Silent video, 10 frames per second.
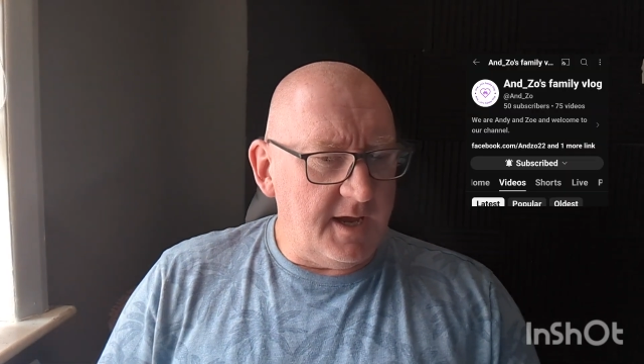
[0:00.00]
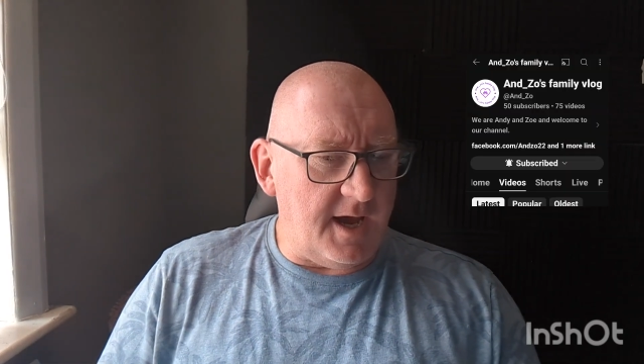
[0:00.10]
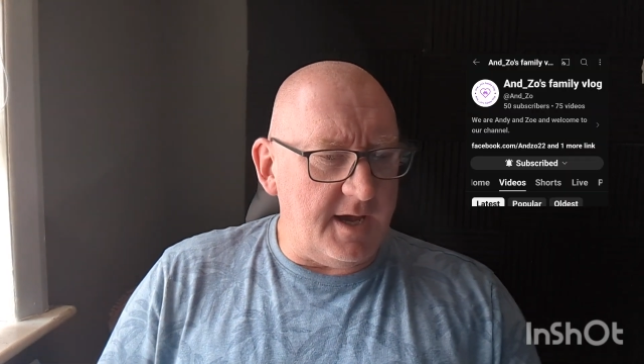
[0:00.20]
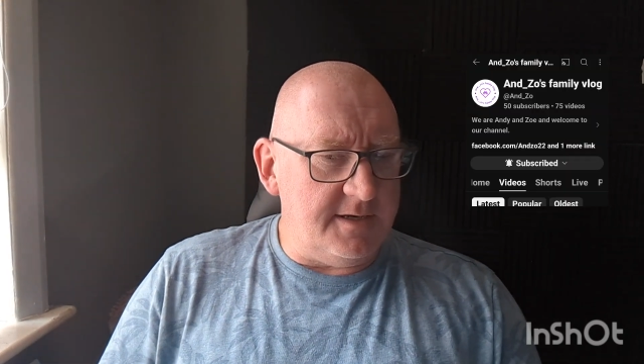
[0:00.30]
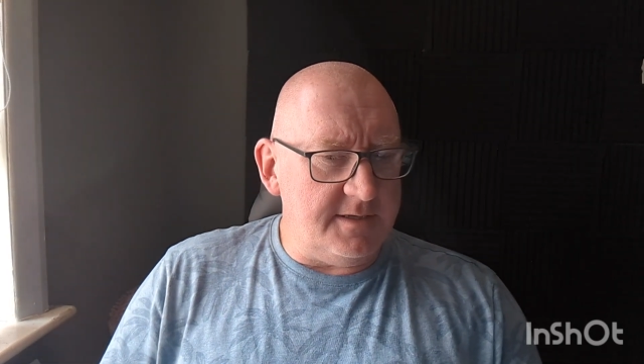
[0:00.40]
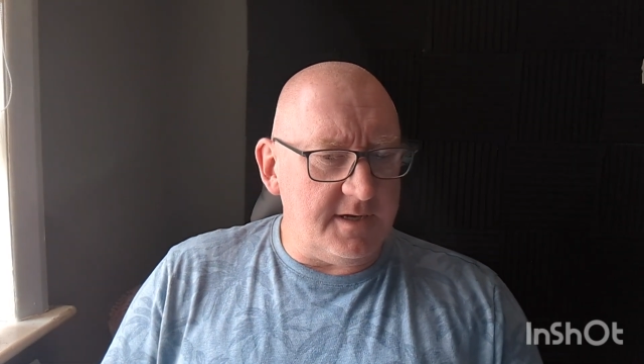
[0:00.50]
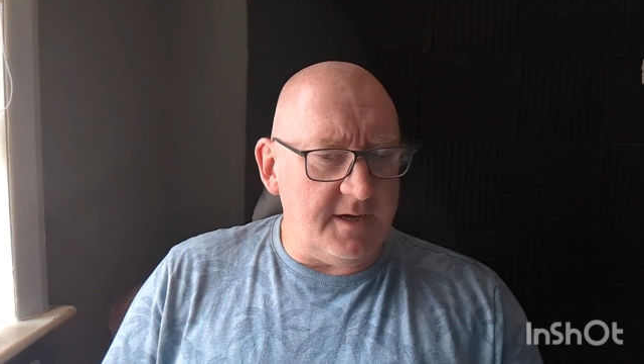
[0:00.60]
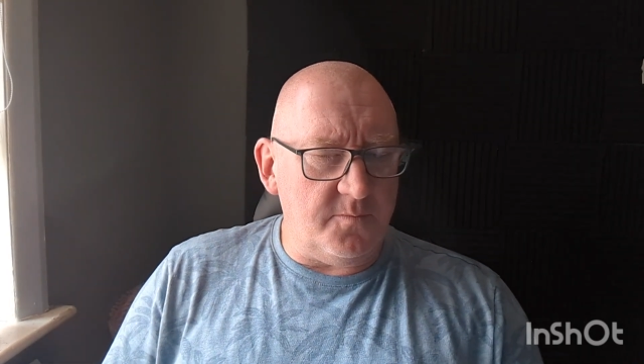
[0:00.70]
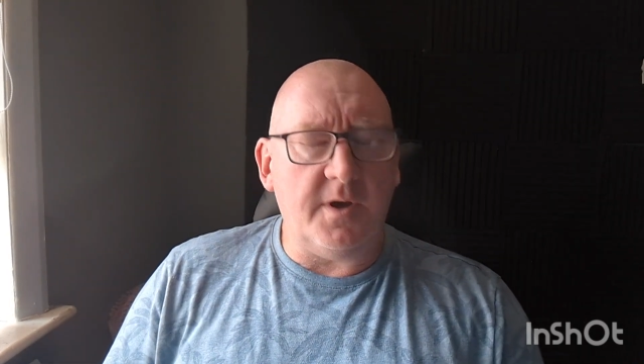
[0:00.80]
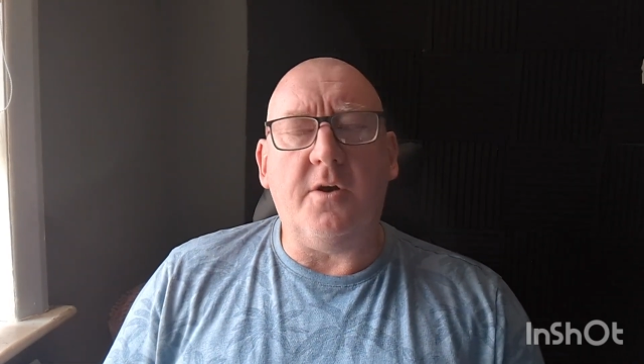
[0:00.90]
And
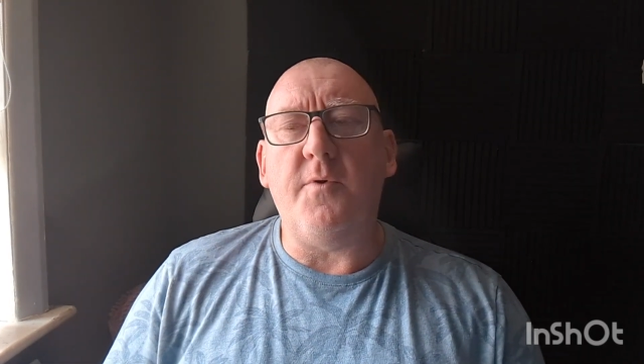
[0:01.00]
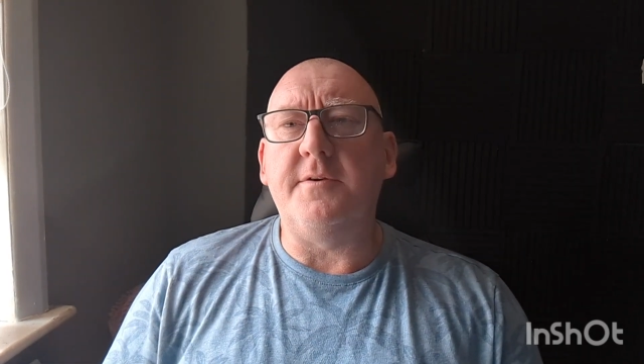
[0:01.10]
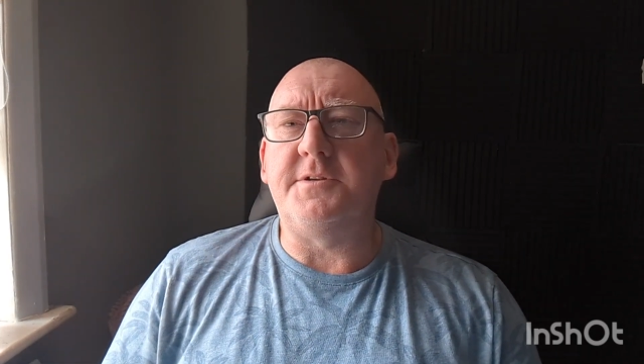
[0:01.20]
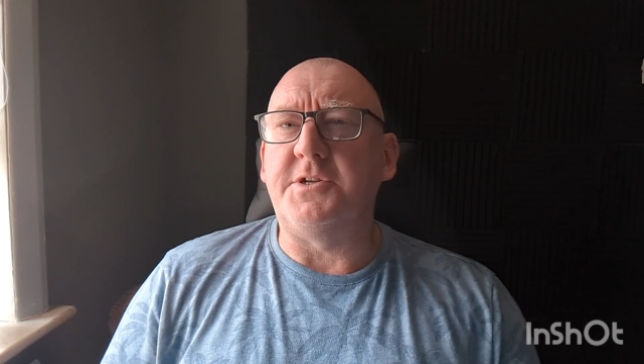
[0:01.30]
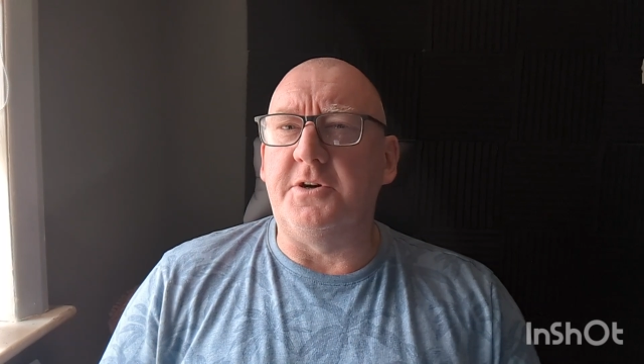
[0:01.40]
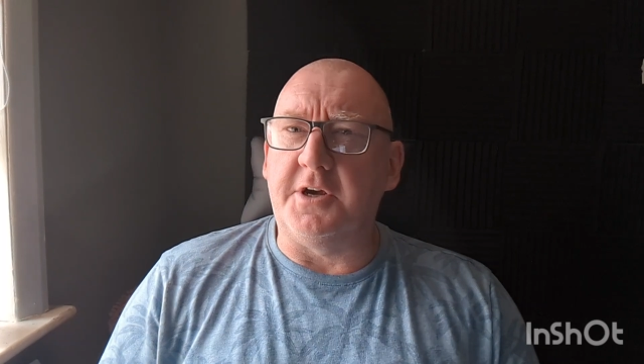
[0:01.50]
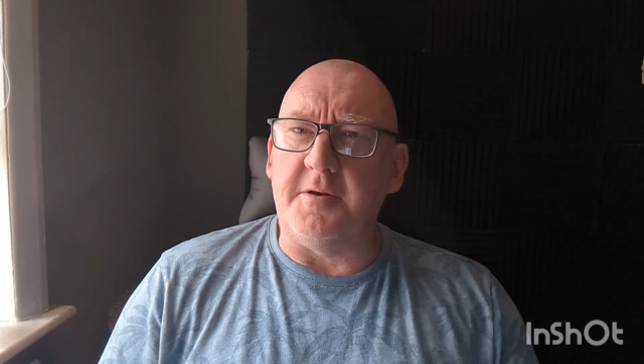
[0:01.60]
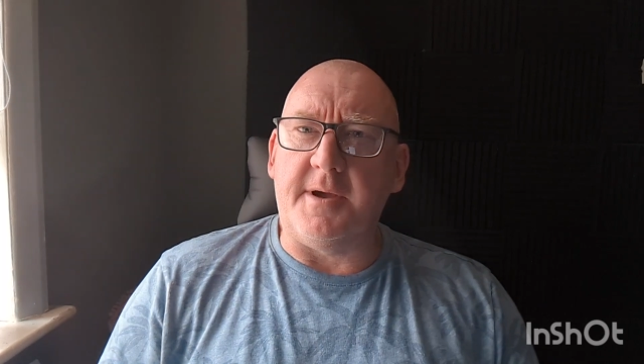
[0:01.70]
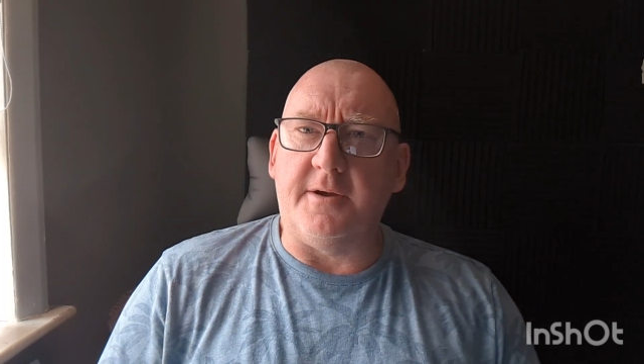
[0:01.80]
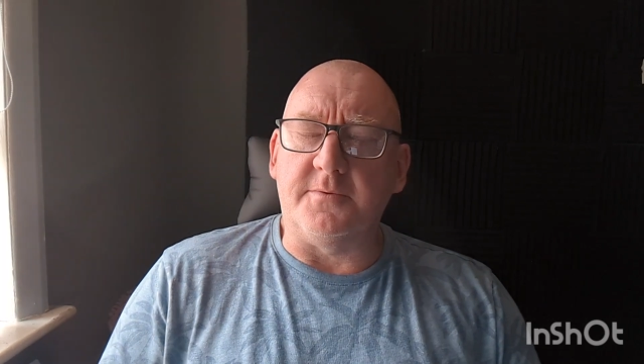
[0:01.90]
we got round to
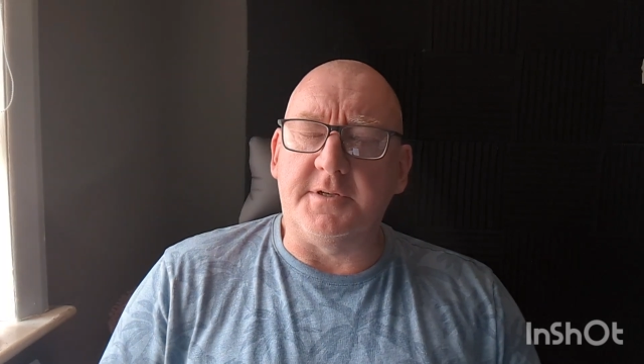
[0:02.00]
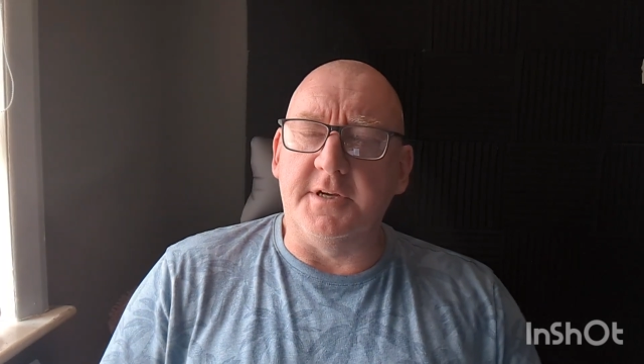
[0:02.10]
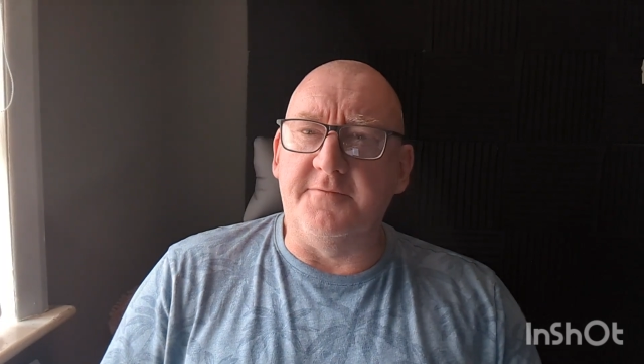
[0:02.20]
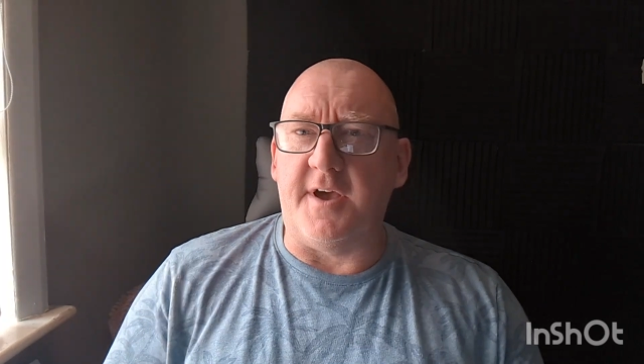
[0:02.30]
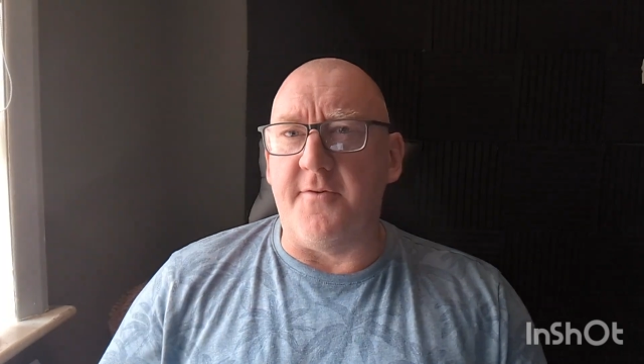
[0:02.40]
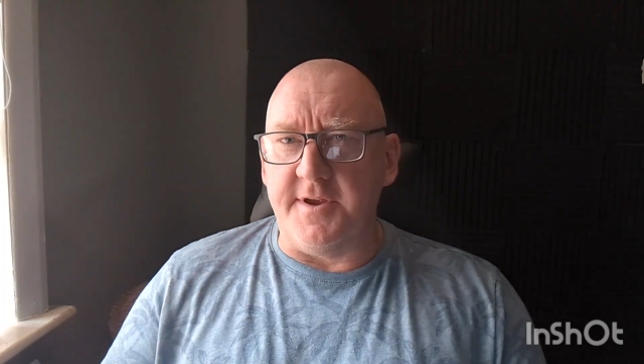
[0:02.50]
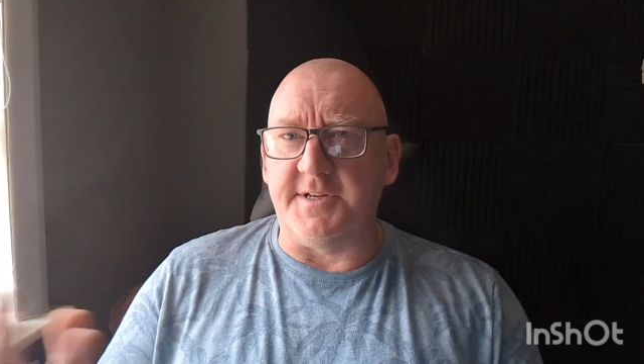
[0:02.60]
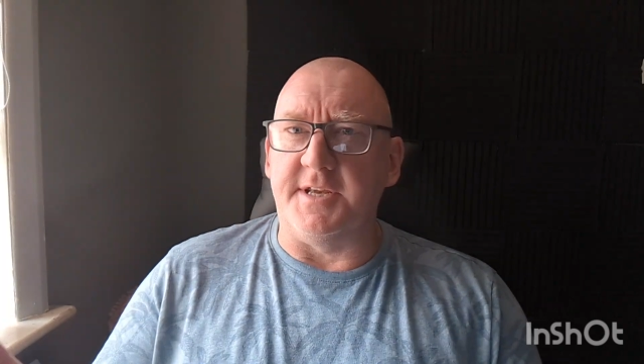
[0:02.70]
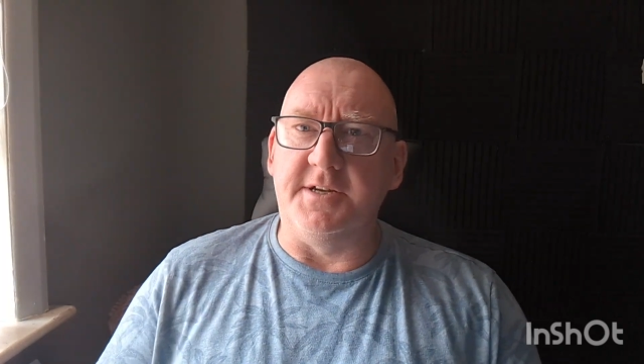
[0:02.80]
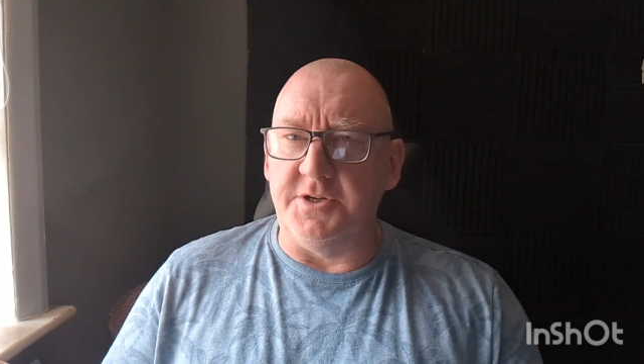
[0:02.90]
talking about
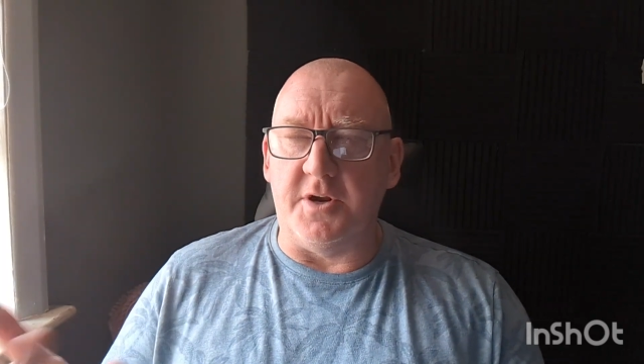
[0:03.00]
various things,